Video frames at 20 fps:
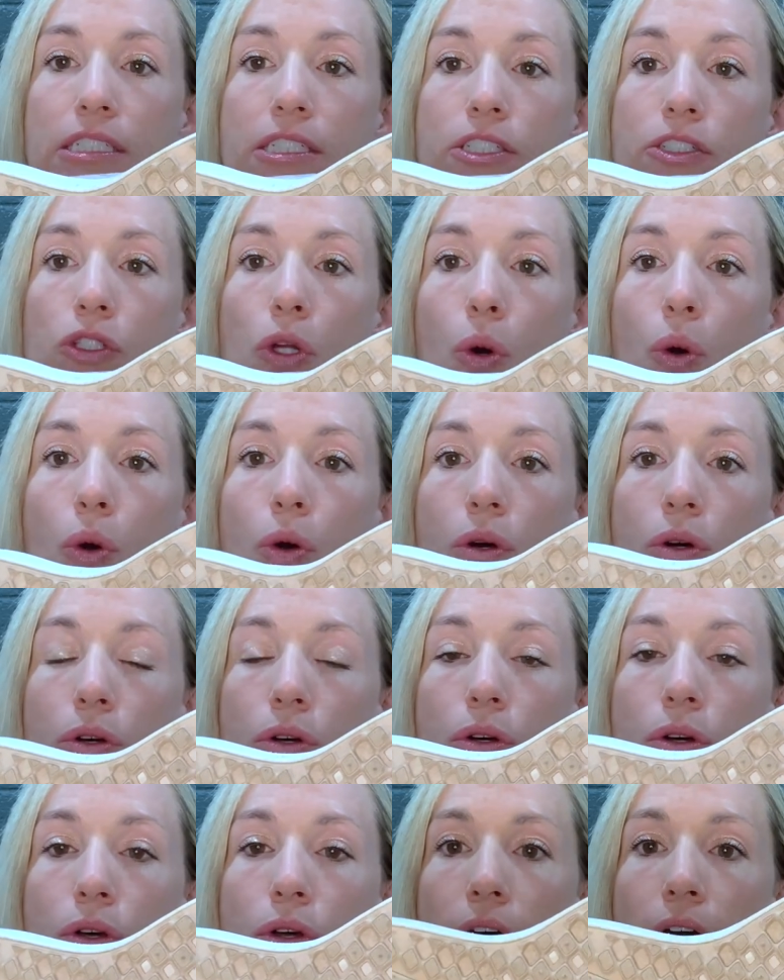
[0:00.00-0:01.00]
sole.
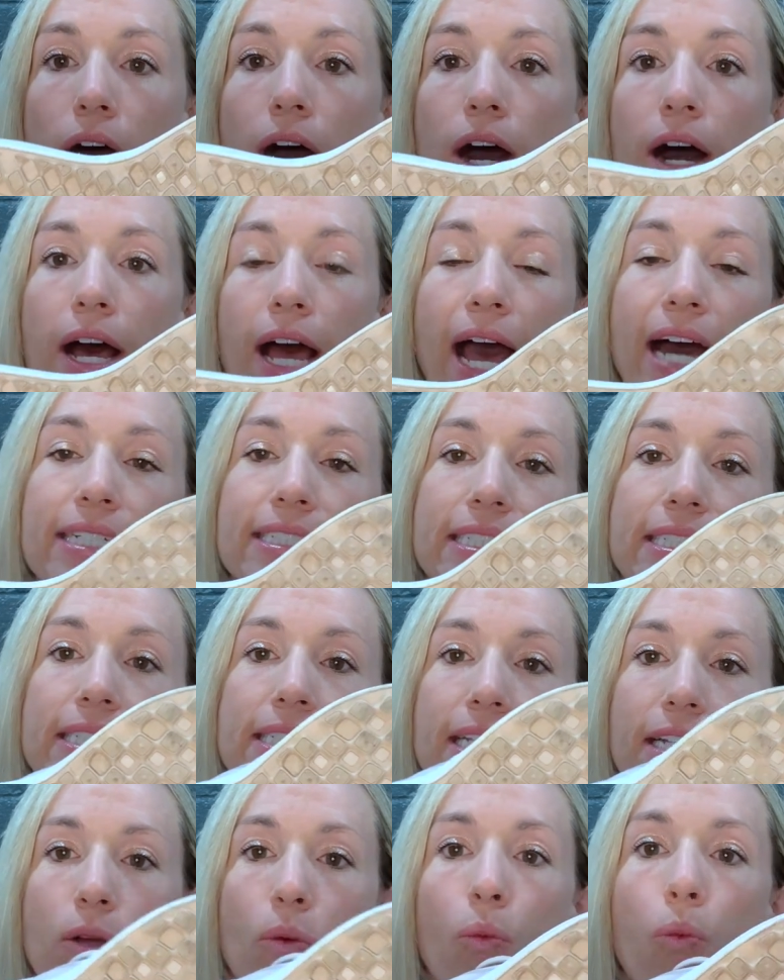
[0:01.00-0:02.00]
It has this
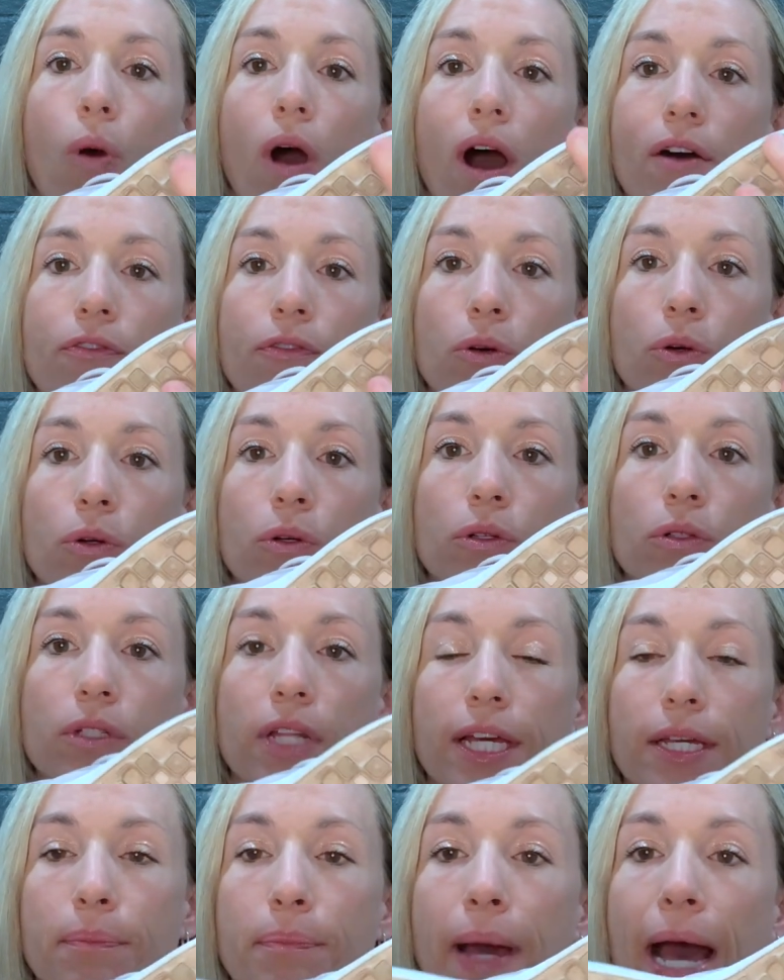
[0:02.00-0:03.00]
like
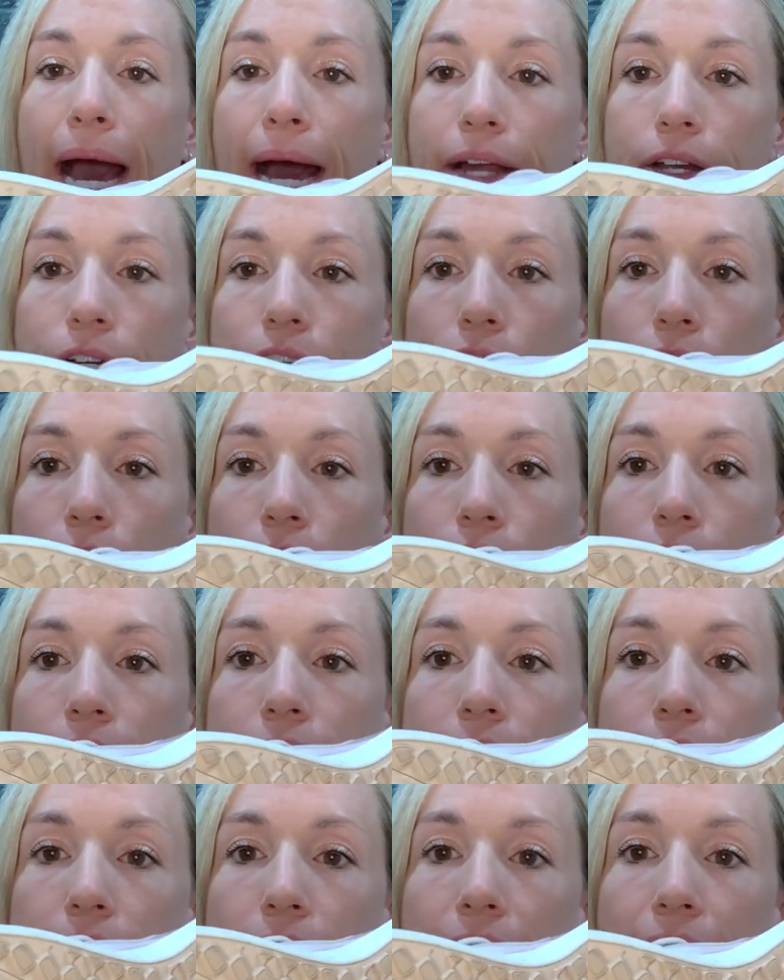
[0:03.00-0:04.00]
waffle-like pattern on
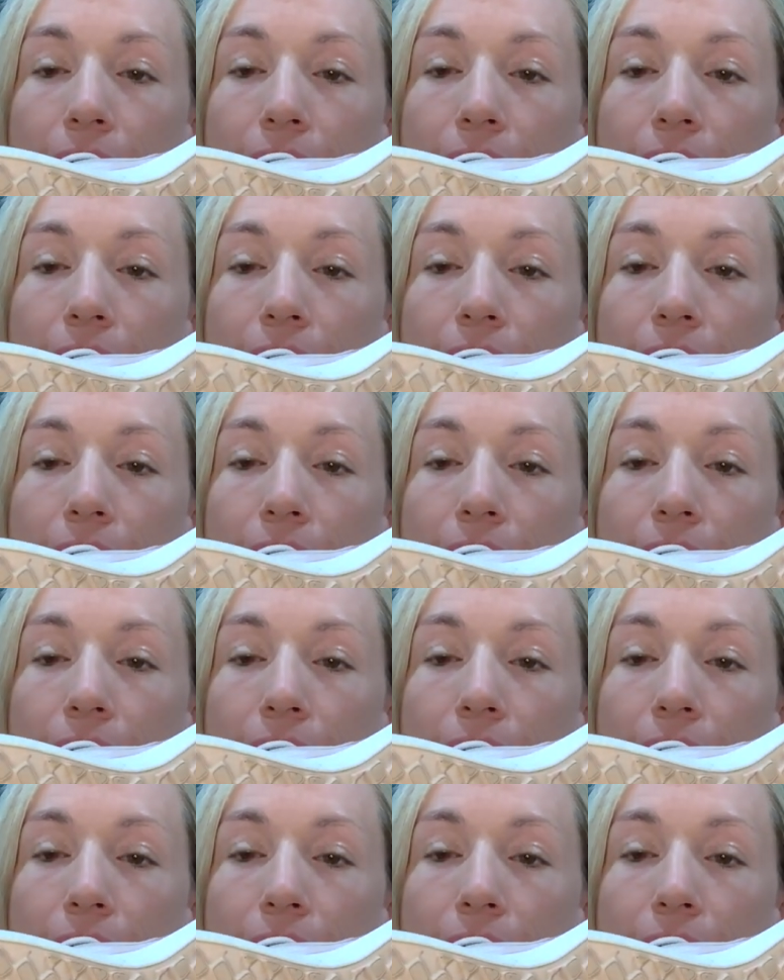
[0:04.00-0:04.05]
it,